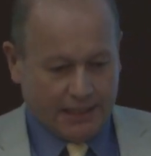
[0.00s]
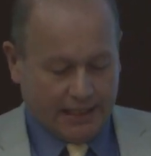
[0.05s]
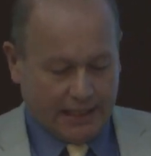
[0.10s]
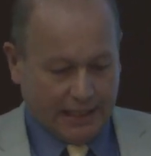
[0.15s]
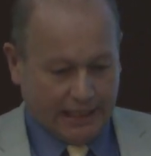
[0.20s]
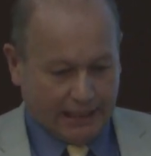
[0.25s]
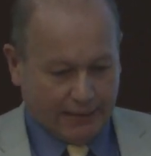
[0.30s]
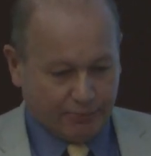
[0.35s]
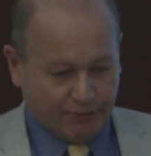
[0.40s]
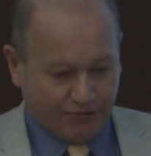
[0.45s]

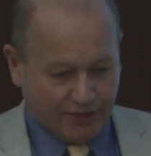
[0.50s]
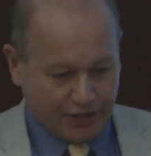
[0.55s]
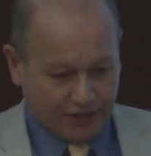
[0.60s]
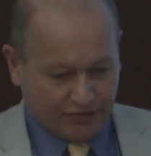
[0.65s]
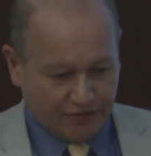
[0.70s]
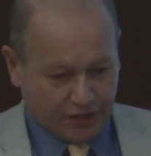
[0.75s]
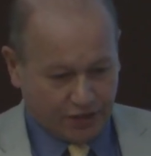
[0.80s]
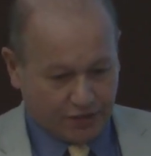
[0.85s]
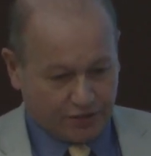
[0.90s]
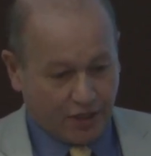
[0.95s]
uh, Professor
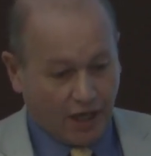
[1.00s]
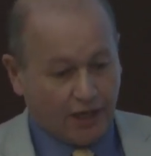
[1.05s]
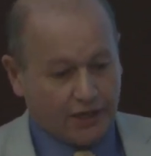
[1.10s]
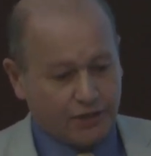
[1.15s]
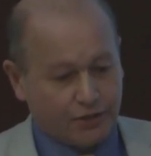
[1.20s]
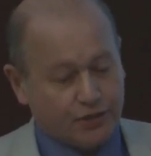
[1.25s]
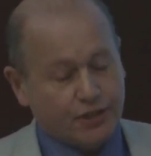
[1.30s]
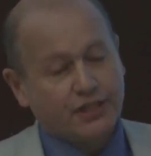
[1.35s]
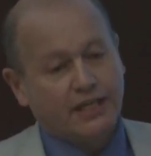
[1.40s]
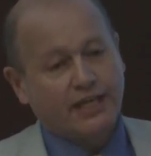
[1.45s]
Fisher's
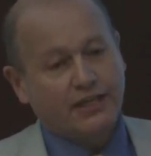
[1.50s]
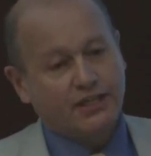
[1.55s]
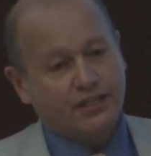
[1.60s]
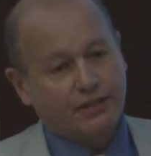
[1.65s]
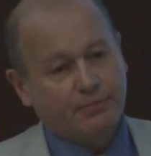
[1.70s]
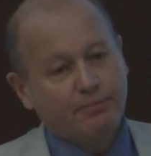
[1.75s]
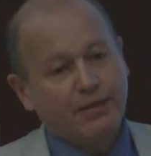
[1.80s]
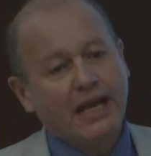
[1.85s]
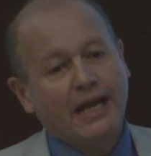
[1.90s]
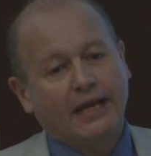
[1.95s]

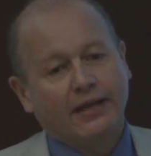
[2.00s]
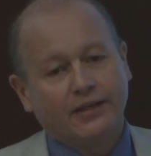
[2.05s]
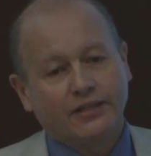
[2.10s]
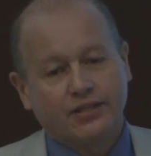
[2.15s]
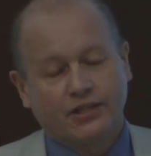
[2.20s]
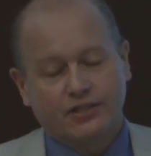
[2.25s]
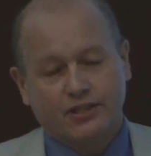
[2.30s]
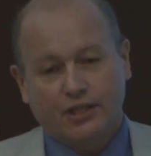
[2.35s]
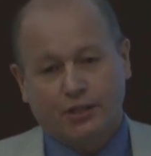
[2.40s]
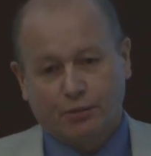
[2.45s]
understated mien. This
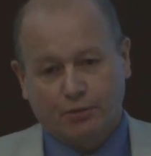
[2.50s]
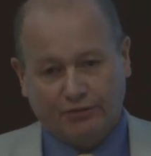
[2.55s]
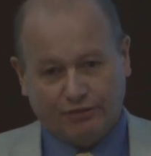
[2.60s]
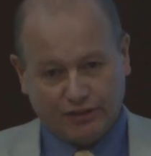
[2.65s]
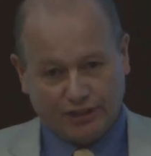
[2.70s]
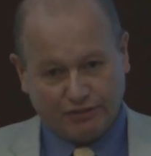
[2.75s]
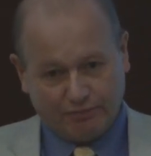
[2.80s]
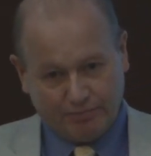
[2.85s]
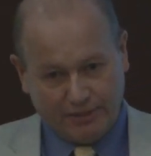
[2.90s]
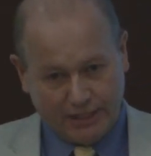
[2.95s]
is the
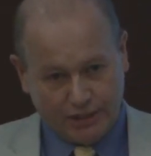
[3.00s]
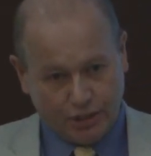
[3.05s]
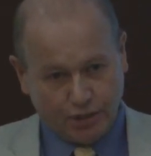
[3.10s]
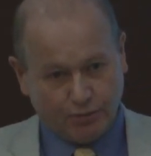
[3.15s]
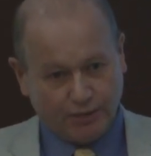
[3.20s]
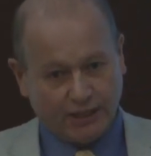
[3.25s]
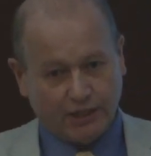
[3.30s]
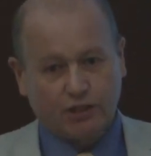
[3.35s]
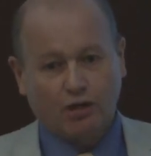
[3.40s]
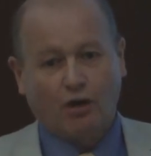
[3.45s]
equivalent of me
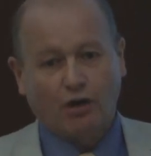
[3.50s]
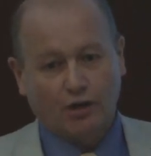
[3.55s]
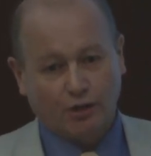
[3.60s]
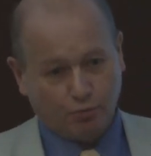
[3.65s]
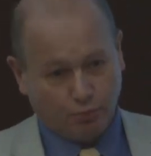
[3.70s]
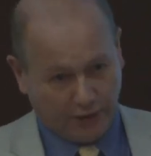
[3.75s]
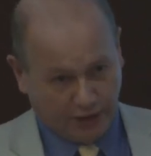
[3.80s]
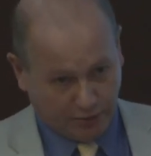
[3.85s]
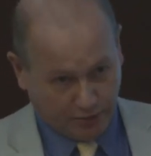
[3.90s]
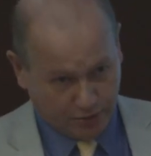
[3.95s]
doing
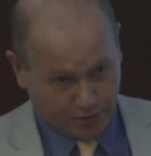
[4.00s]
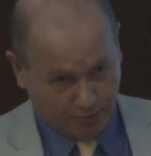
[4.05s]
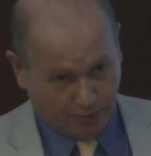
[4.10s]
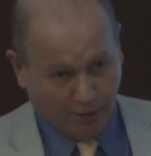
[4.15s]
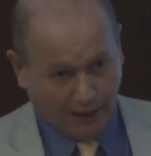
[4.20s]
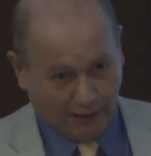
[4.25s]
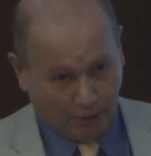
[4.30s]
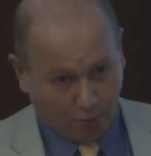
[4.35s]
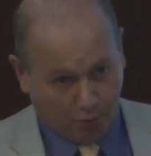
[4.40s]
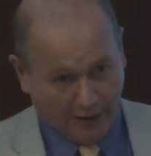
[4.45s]
cartwheels
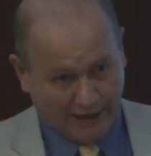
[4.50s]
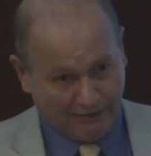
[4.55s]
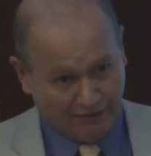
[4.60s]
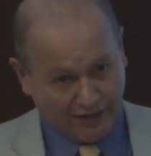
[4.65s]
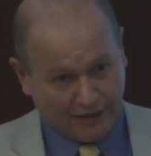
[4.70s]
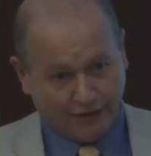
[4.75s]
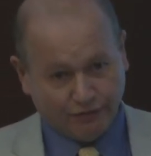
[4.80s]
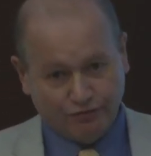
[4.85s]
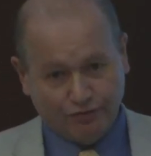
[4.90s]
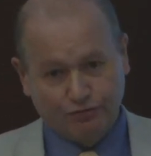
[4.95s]
while
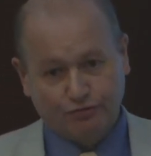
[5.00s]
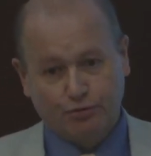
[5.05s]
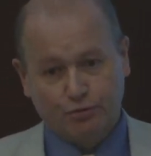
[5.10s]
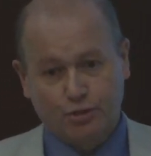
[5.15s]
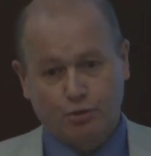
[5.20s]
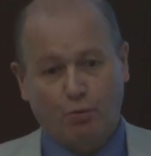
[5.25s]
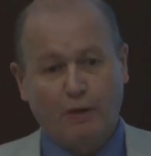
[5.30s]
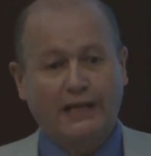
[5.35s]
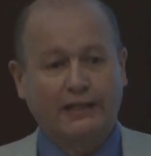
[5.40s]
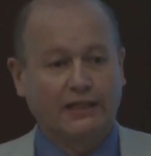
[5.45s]
waving a
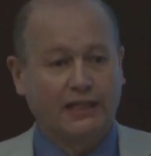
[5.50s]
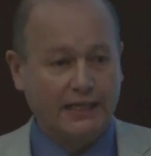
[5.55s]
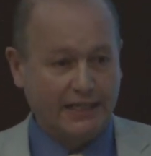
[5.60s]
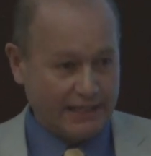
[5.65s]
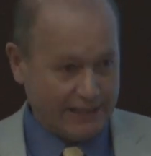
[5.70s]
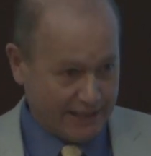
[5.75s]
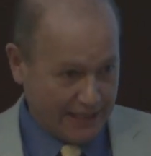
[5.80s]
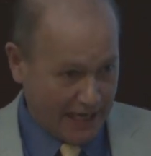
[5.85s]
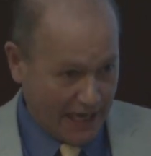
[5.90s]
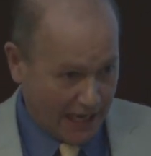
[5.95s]
vuvuzela
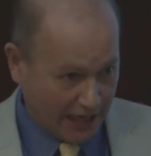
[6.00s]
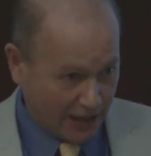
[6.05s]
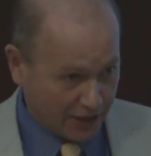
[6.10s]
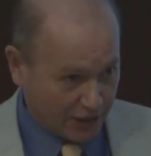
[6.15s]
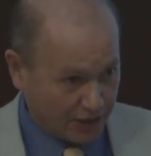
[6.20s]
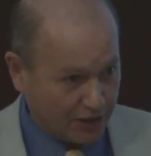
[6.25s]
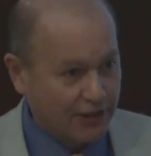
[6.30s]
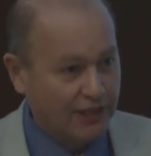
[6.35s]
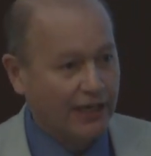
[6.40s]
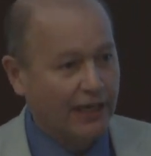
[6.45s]
in the
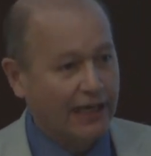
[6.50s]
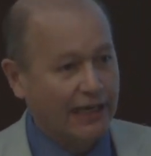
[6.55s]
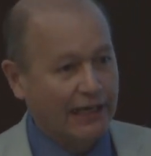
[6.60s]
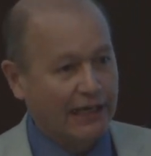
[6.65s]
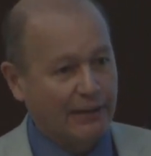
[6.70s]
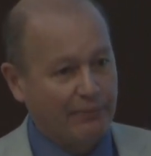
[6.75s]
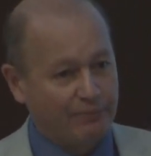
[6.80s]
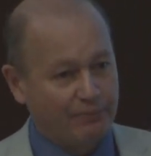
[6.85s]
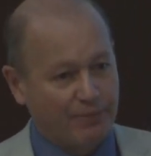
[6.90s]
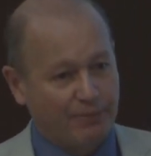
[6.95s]
air.
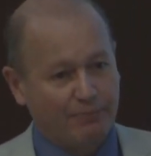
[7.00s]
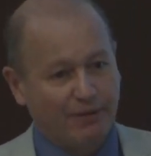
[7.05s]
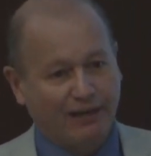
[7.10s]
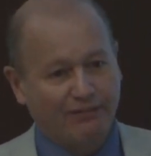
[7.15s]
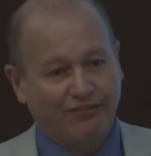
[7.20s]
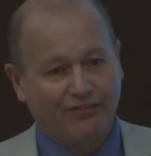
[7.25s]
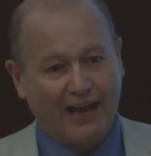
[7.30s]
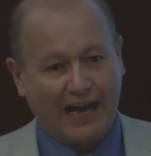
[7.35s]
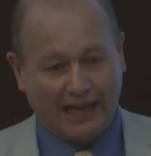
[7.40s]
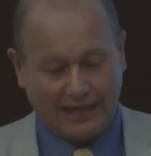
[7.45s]
Um, Big
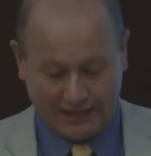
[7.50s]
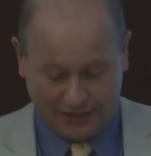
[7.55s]
Fan